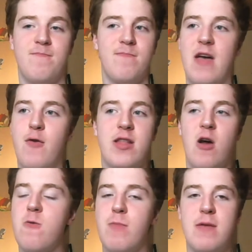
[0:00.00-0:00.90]
If we
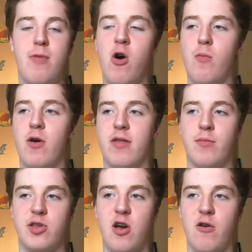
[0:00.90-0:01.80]
don't beat Bournemouth, I'm
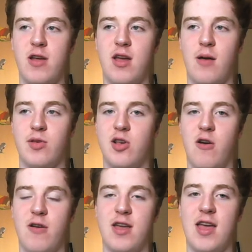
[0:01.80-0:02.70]
sorry.
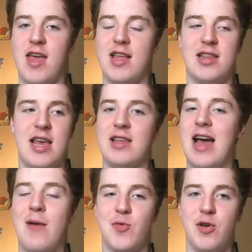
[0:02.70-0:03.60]
It's an
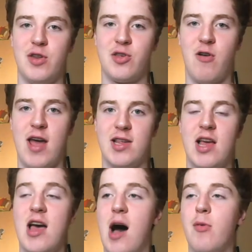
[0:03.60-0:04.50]
absolute disgrace.
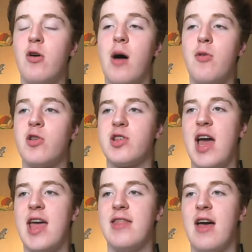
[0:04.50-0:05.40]
I'm not
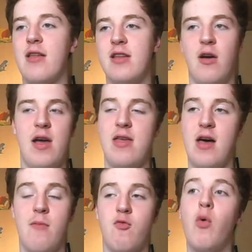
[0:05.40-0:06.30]
saying that
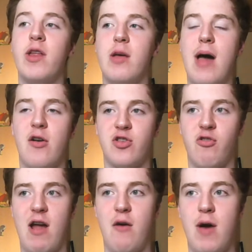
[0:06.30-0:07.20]
I'm ruling them out
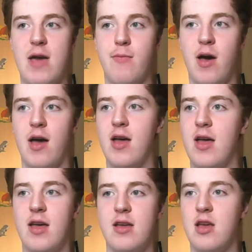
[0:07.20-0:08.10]
straight away, but
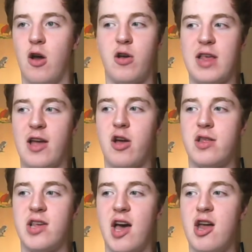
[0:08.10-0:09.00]
because they could
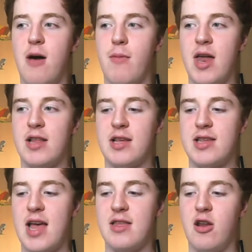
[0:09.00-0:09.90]
turn up, and as I
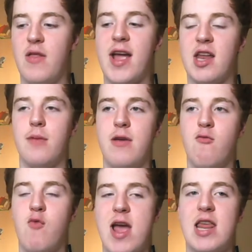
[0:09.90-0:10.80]
said, they're going to be
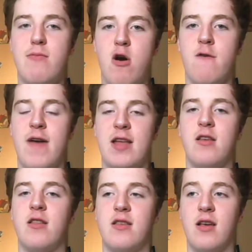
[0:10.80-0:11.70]
really
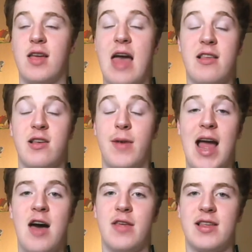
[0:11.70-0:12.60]
motivated to get something
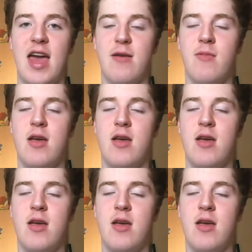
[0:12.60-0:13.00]
out of this game.